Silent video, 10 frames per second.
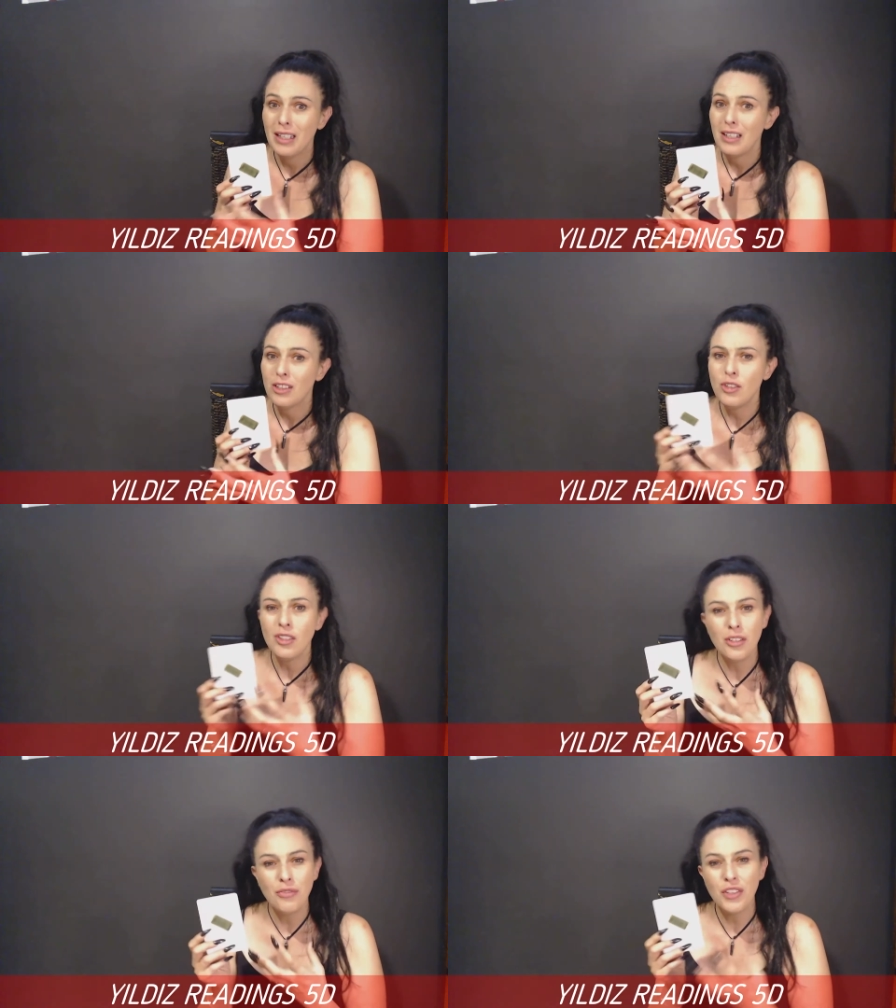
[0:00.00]
you
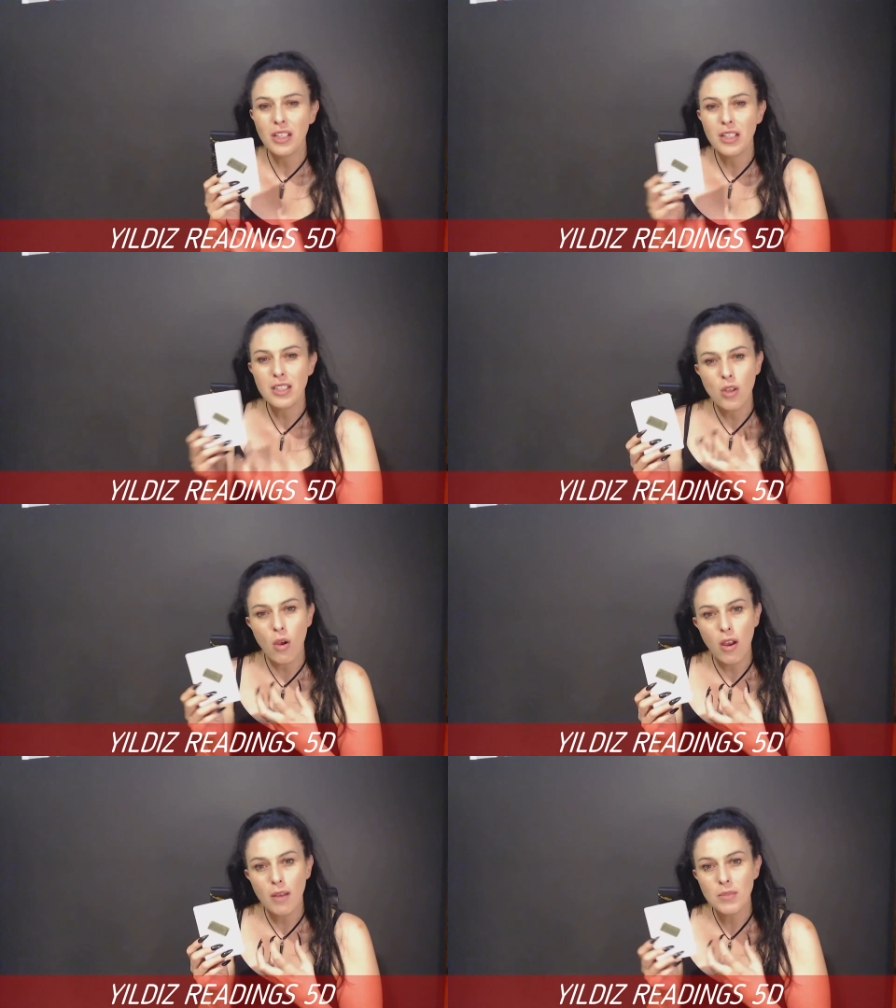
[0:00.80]
could feel at
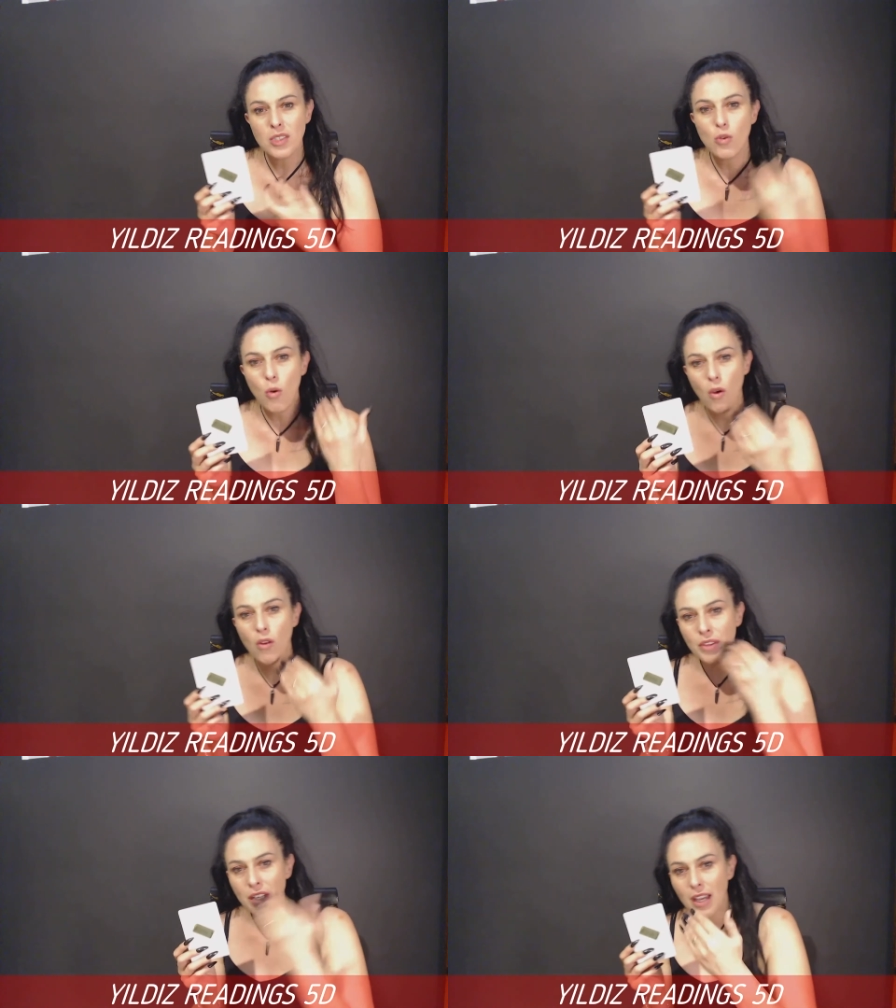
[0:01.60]
times you're on
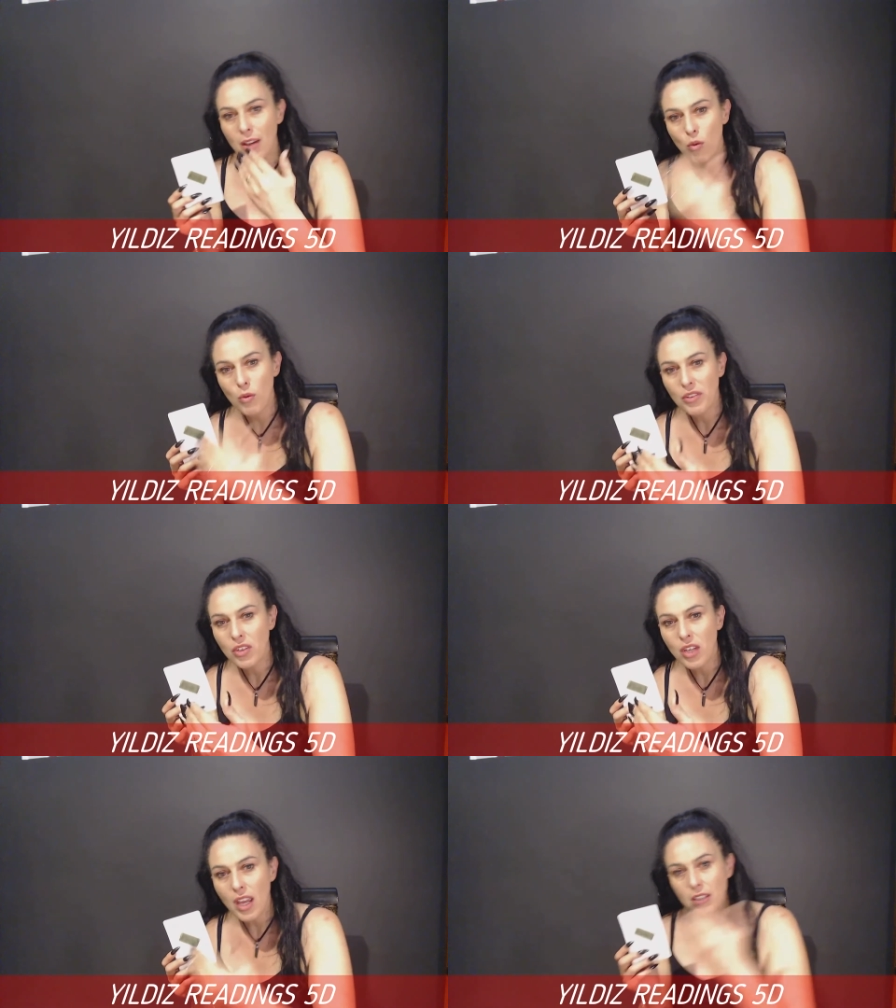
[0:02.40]
the nail with
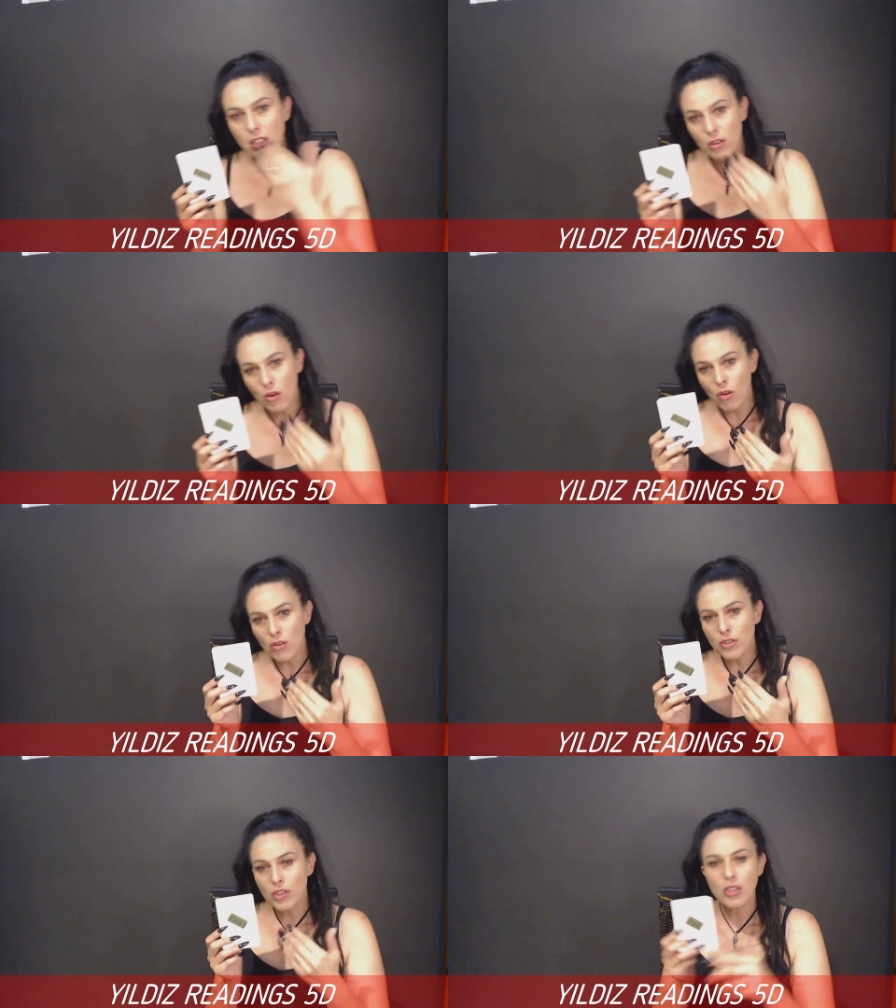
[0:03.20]
it and you're
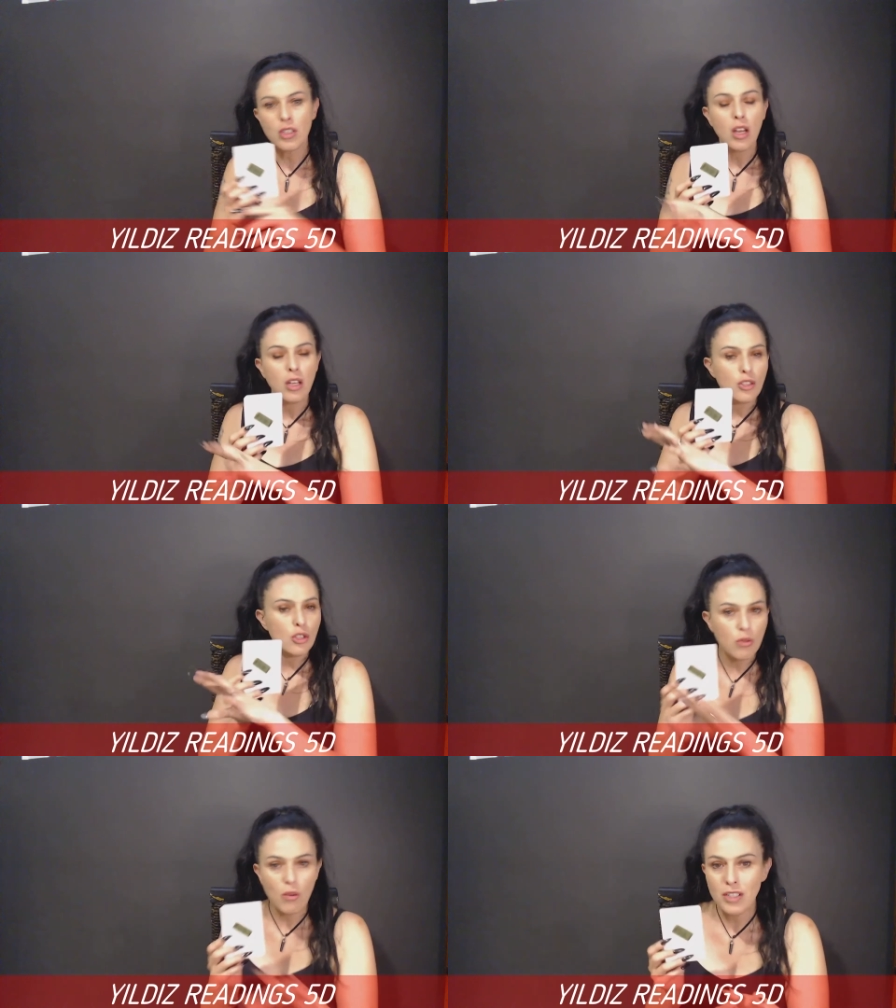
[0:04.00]
not.
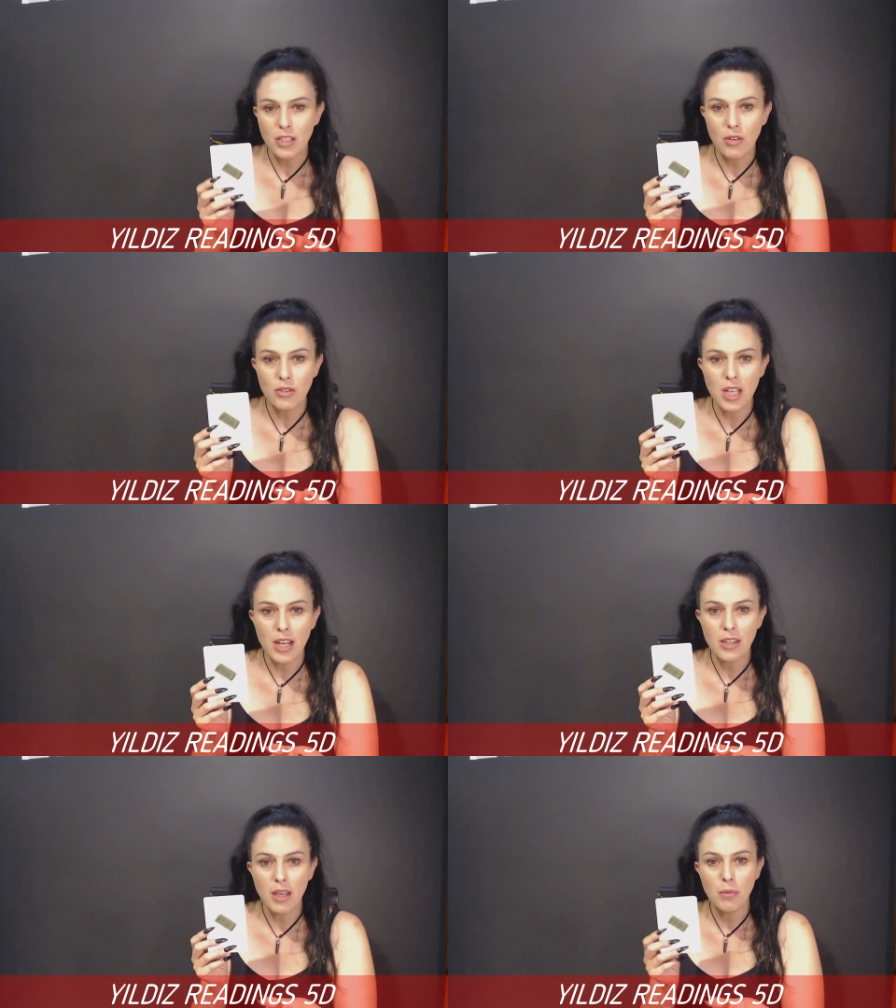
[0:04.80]
Try to not take
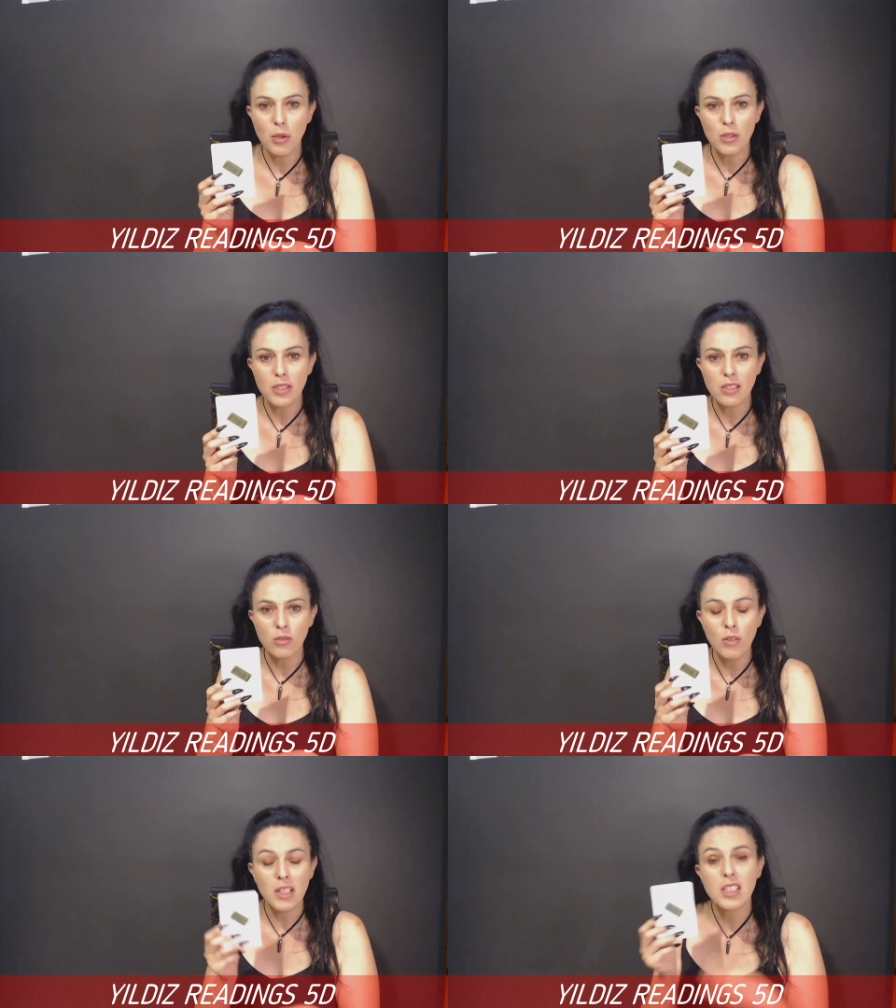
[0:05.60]
that personal.
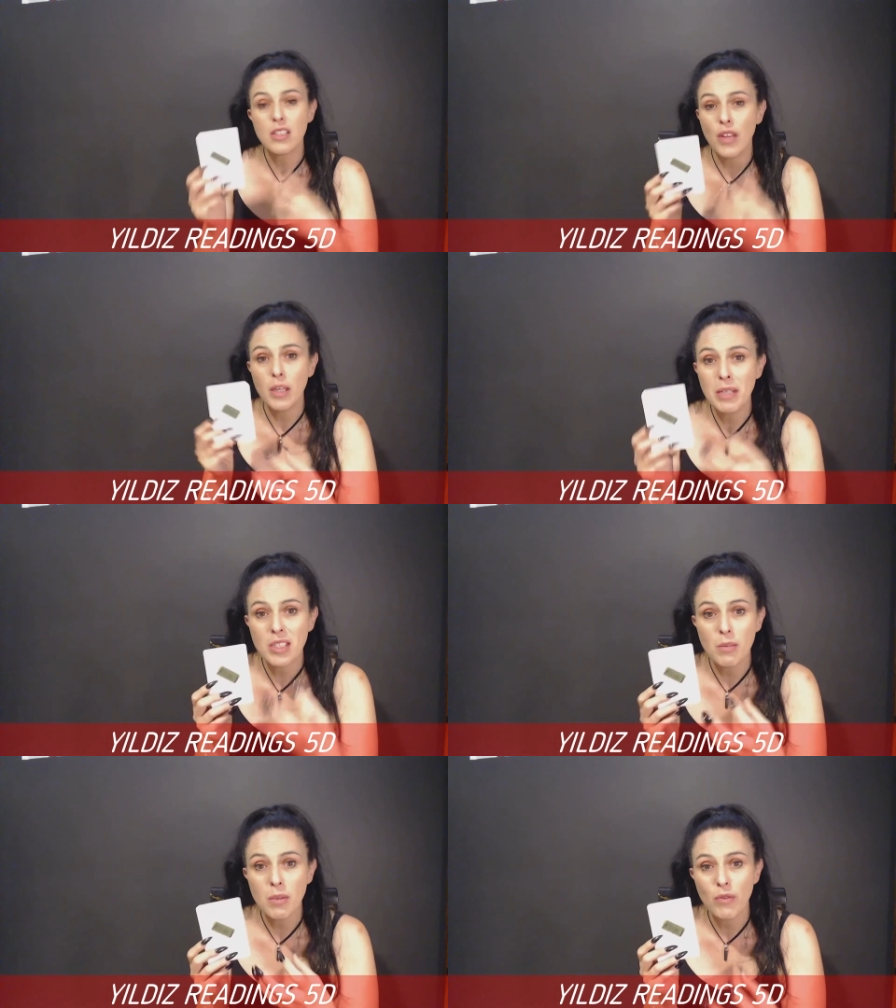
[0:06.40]
It's developing
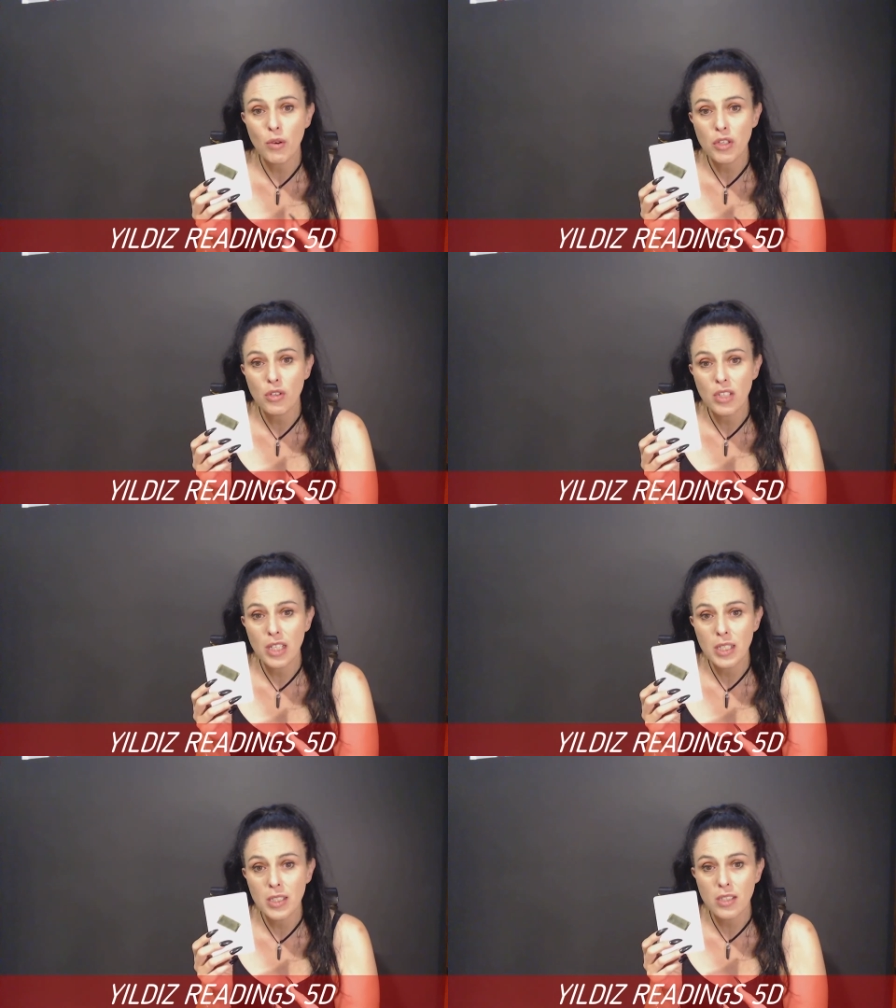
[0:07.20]
something very
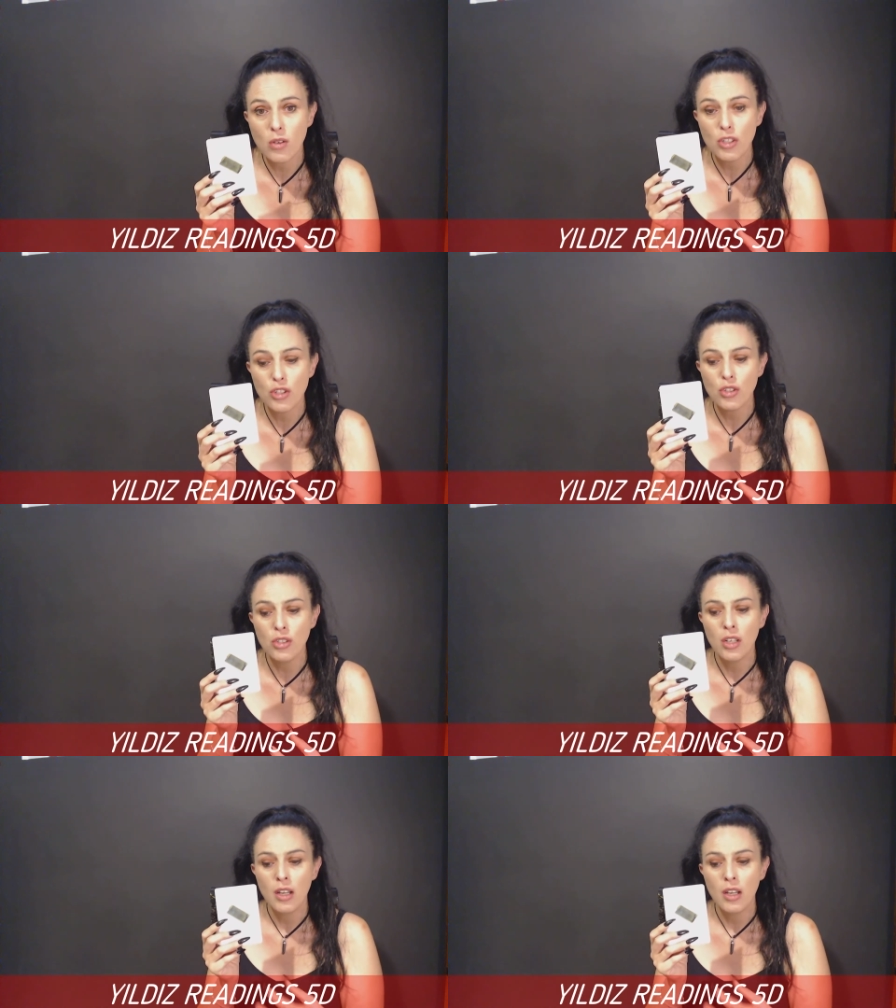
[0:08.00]
unique inside you.